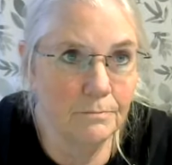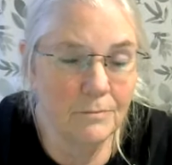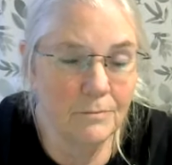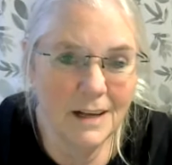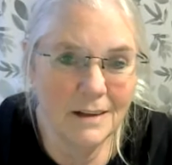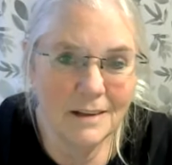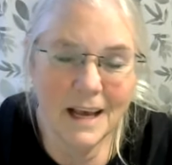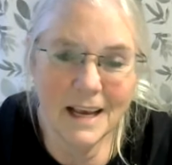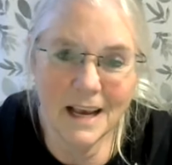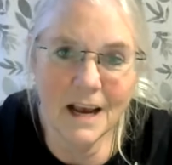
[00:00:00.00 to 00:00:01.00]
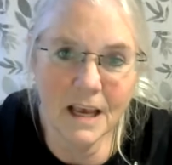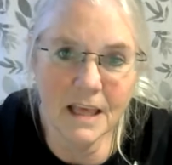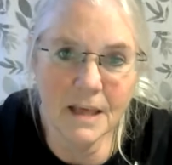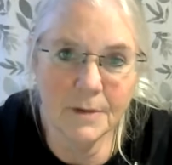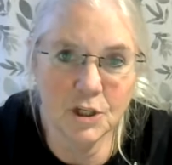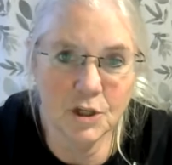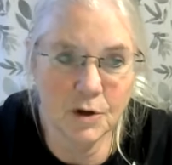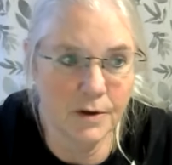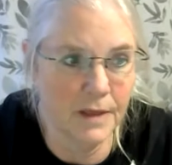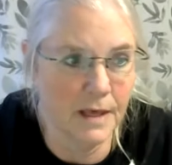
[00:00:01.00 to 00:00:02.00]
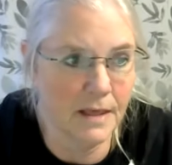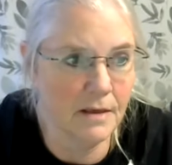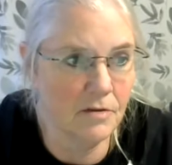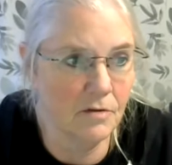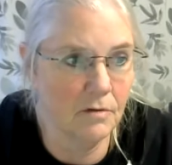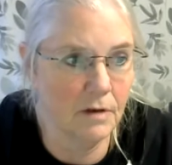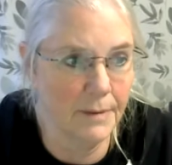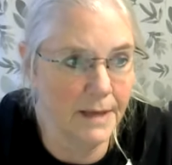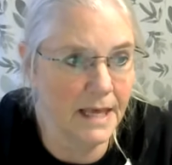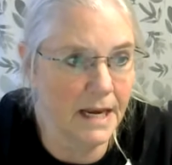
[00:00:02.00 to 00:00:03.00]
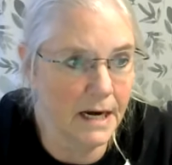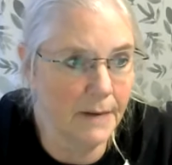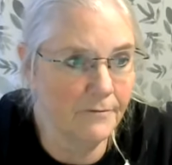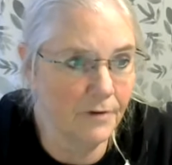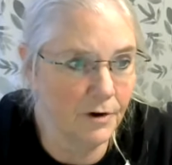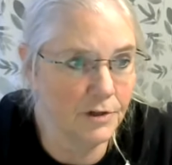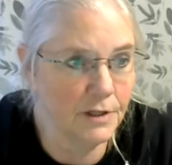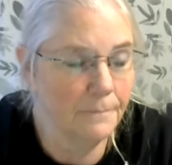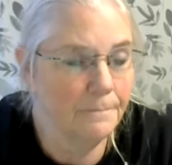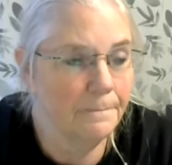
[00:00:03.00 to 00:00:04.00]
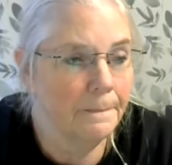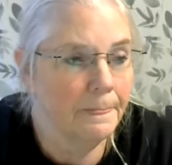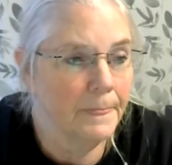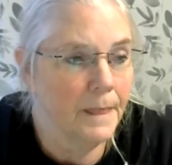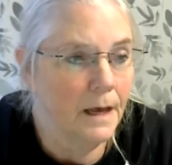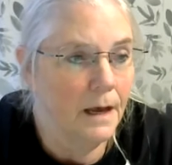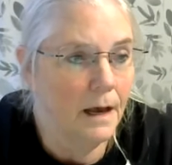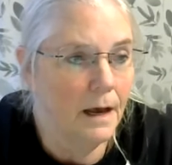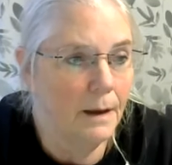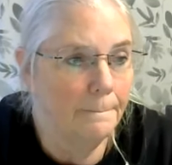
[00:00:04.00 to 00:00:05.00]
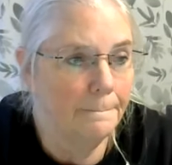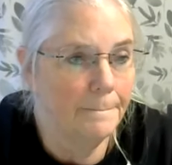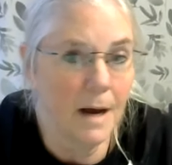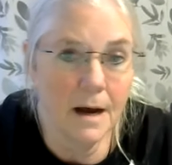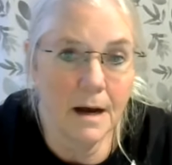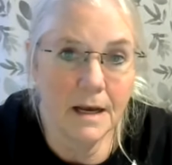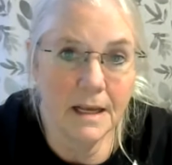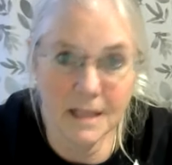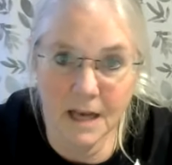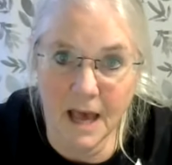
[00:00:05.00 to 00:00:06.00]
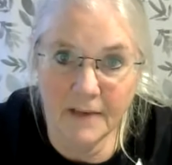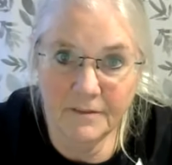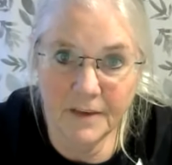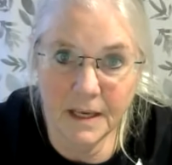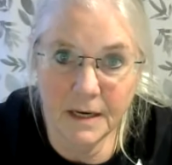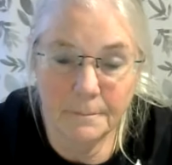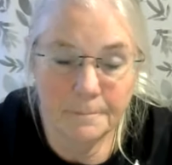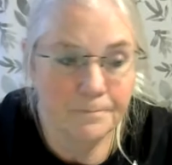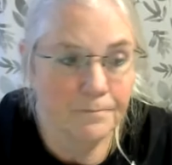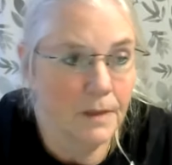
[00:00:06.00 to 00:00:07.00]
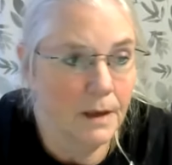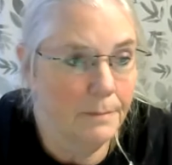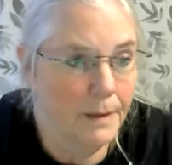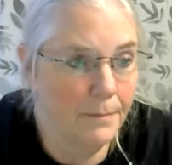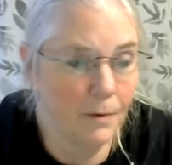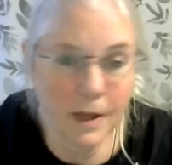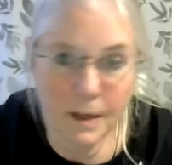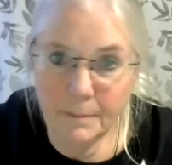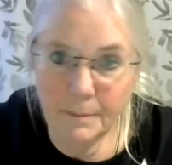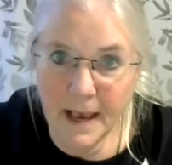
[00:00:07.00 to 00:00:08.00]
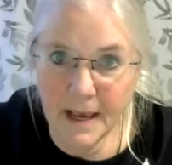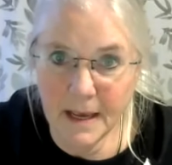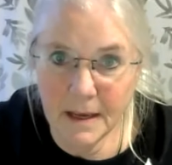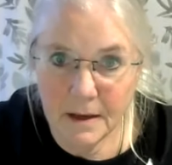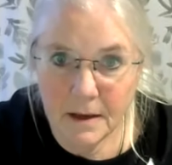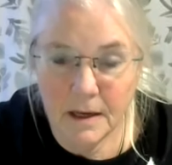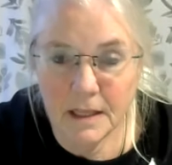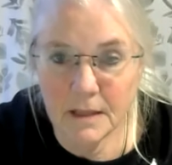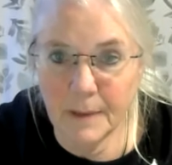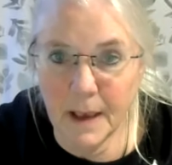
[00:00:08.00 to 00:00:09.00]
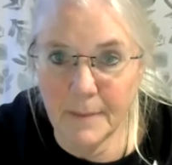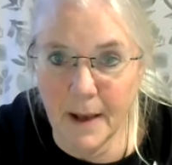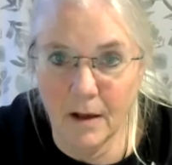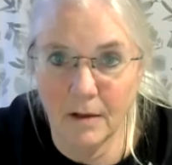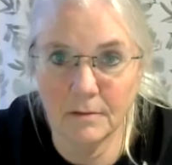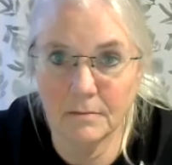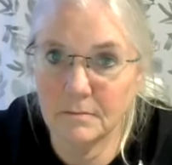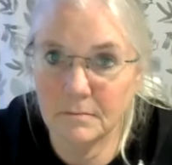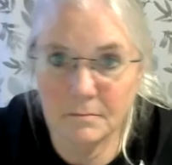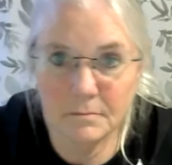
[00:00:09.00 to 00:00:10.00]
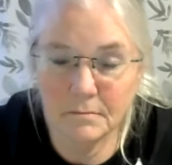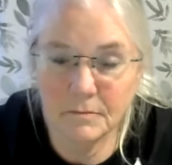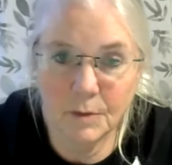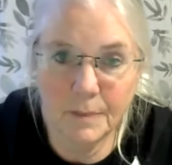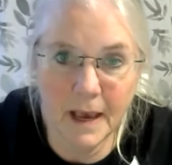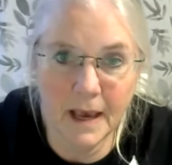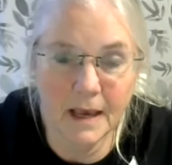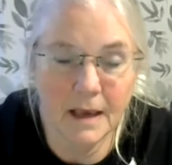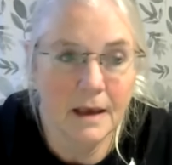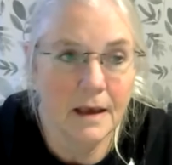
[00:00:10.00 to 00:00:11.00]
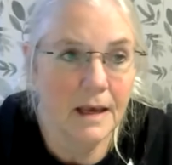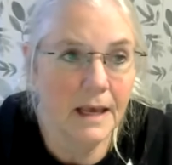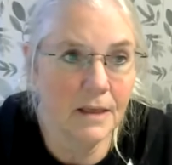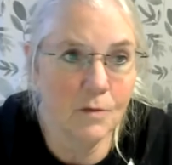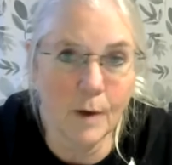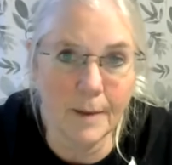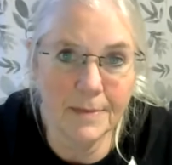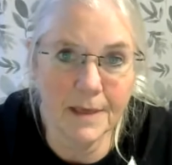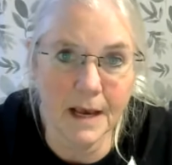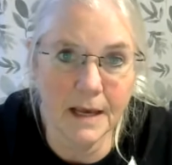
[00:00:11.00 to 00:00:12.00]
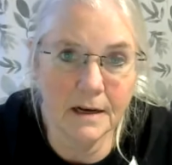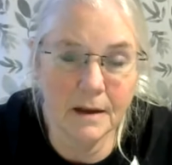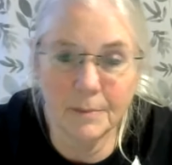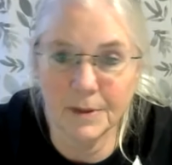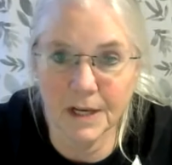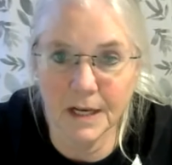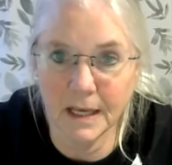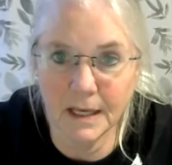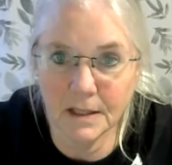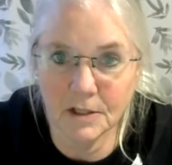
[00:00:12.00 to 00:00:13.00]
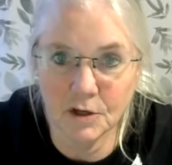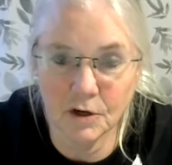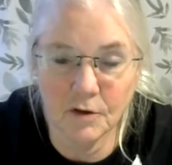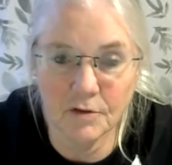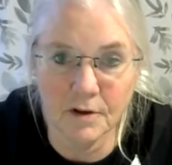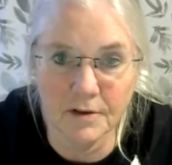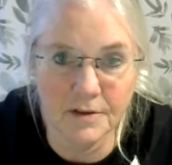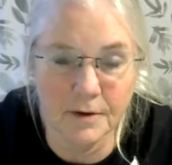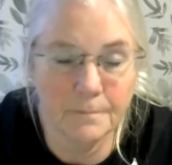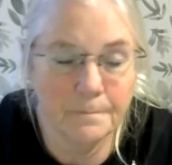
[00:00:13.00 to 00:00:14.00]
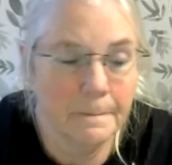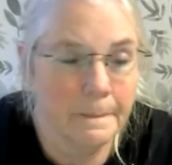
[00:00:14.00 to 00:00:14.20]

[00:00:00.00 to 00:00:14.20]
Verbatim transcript: well, I guess I'm going to show you this. So let me set it up first. It's a live feed. People can pay. It's a PayPal. You pay. He has a website. I'll put the link in the show notes also.